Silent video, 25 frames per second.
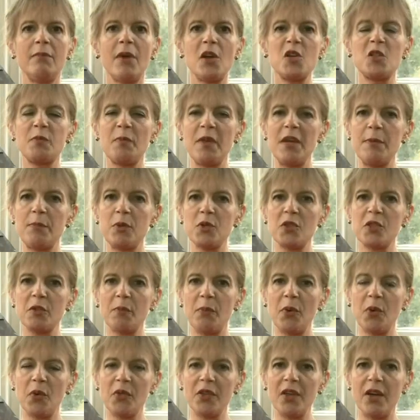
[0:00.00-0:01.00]
Most people
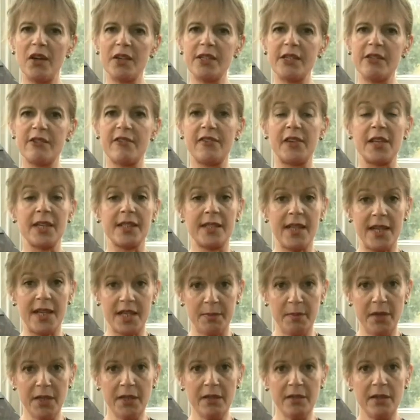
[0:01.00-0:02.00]
support the idea of an
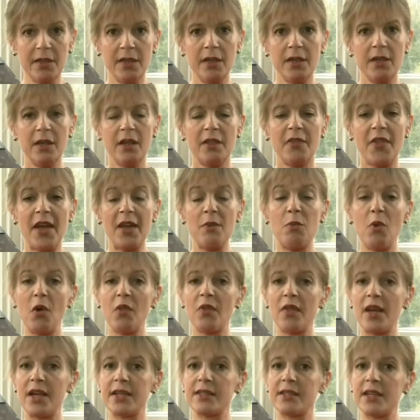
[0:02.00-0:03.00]
assessment. They
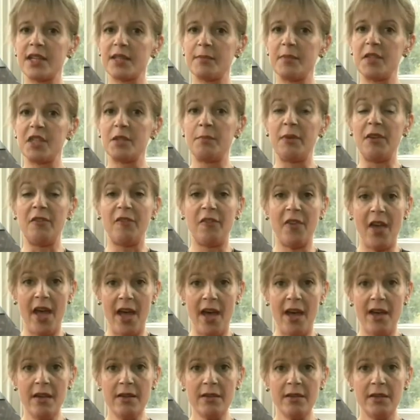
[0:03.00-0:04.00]
want that assessment to be
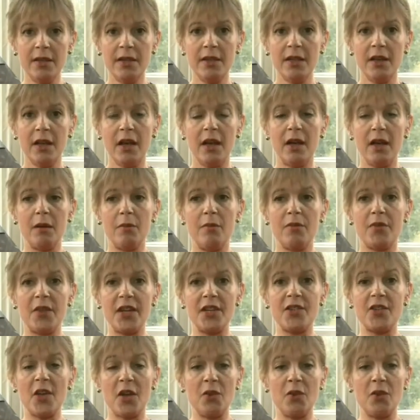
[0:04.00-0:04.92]
fair. Um, they